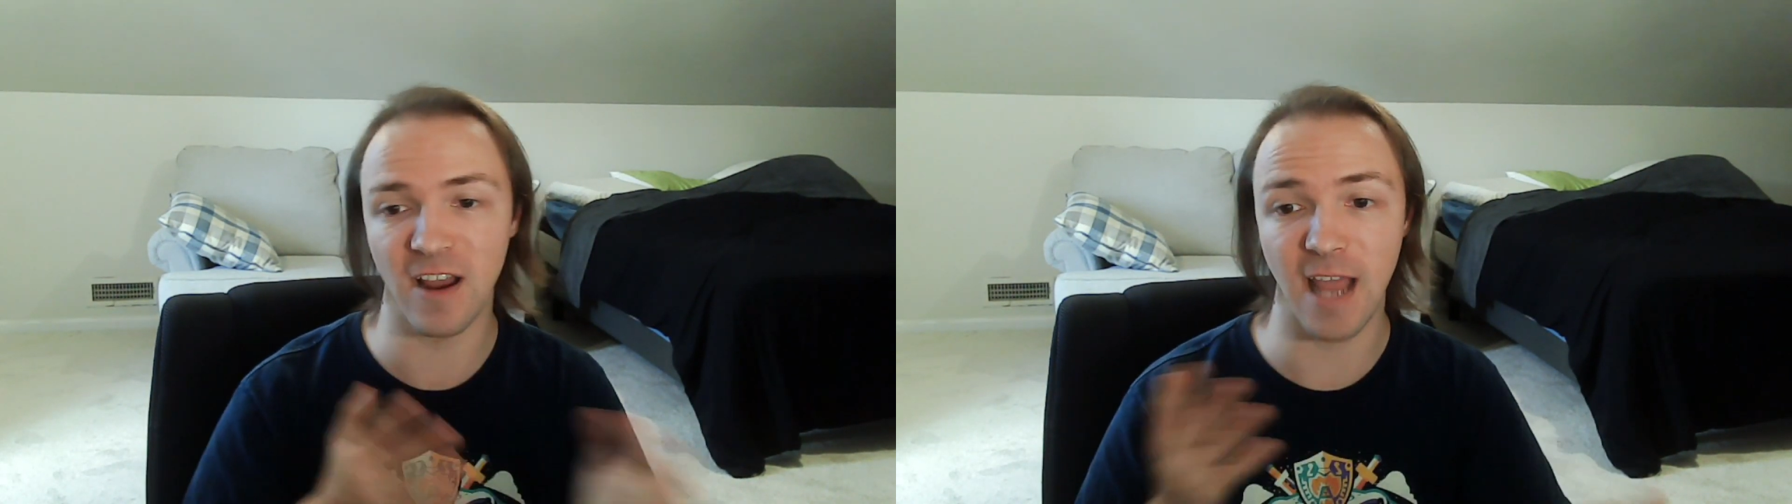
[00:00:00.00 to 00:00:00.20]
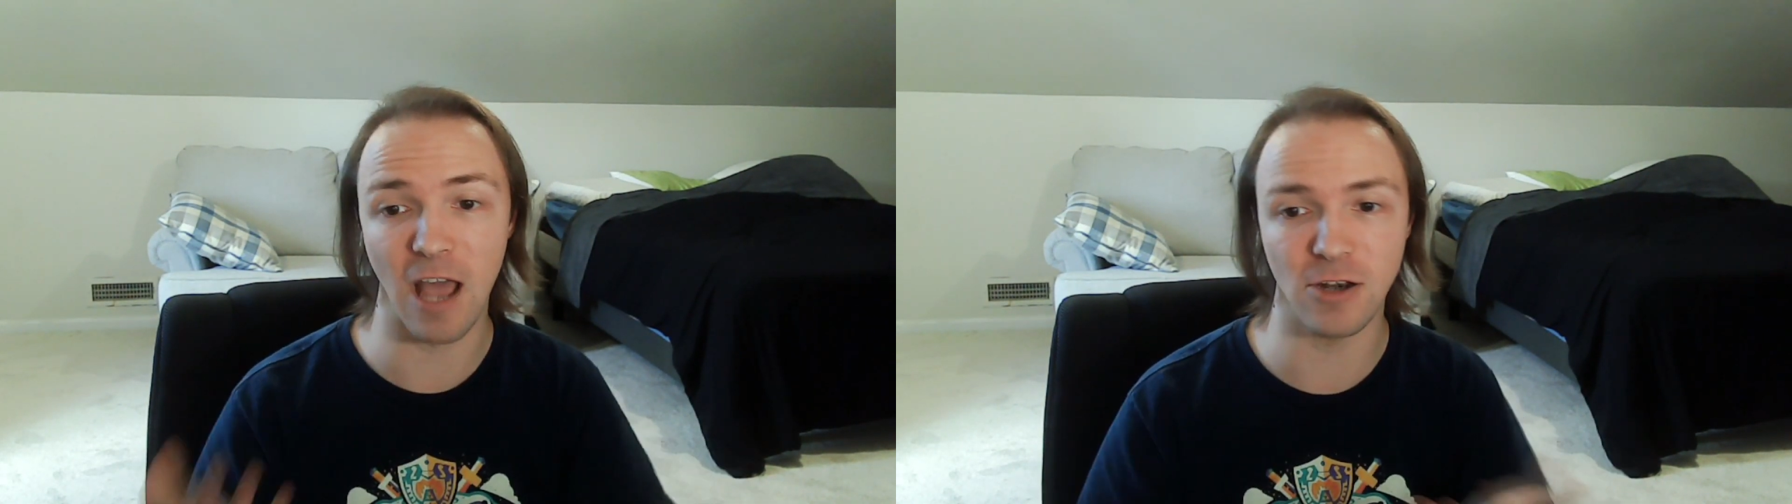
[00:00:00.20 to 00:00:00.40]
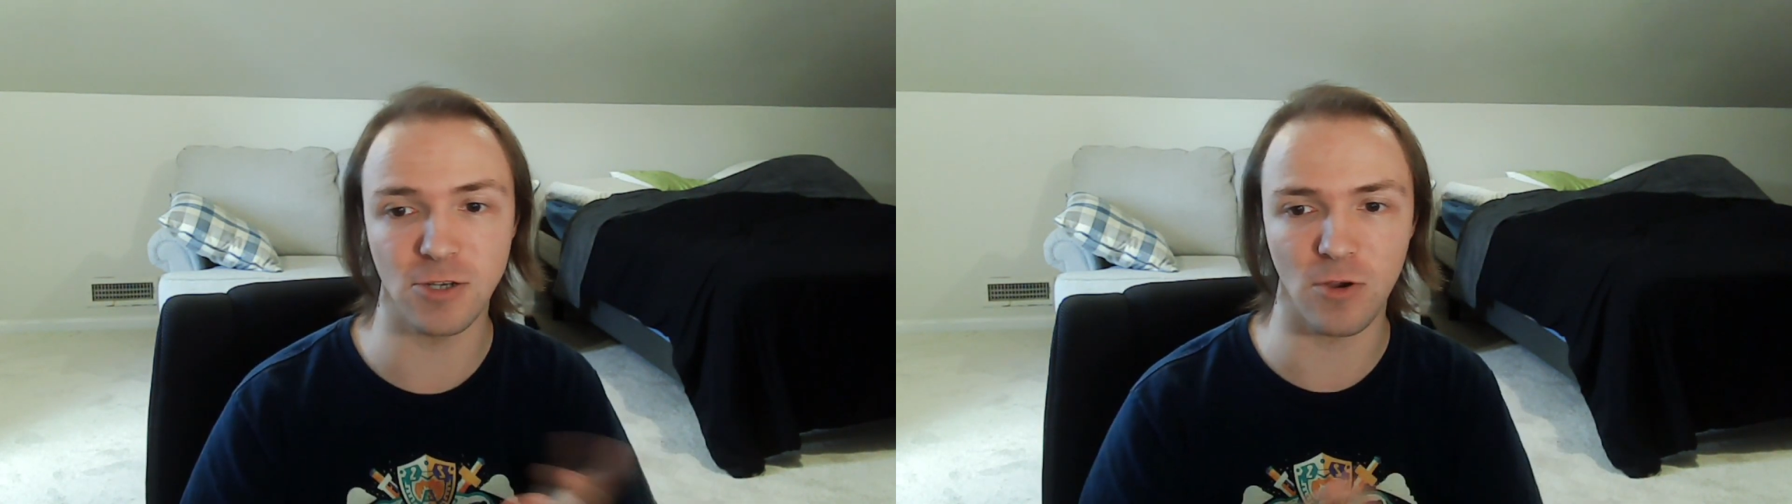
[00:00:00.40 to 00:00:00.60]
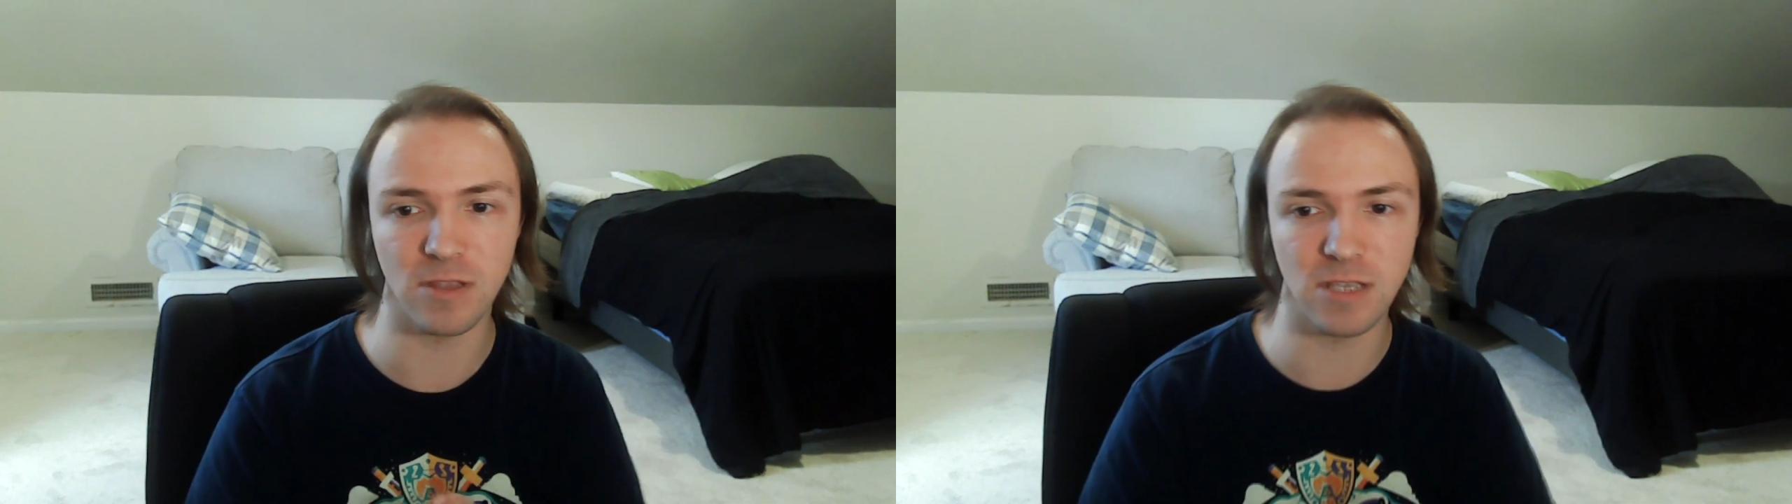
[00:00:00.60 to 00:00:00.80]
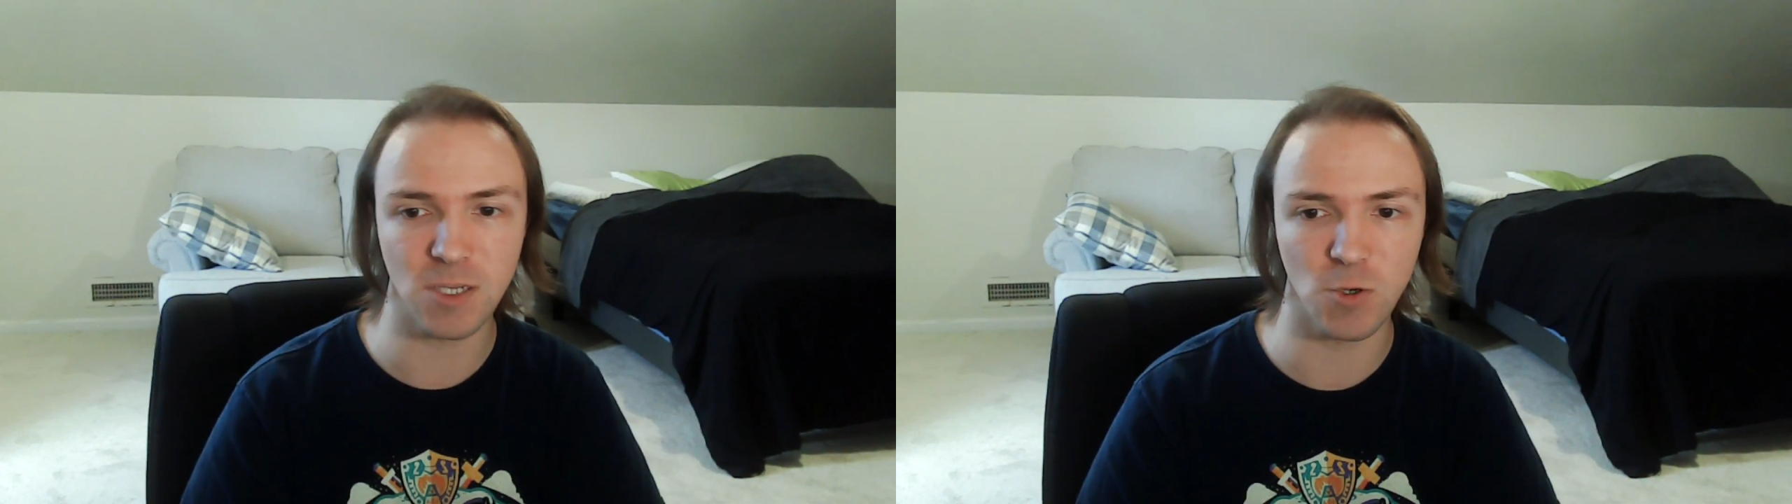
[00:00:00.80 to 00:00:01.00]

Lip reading: find out how to join the Discord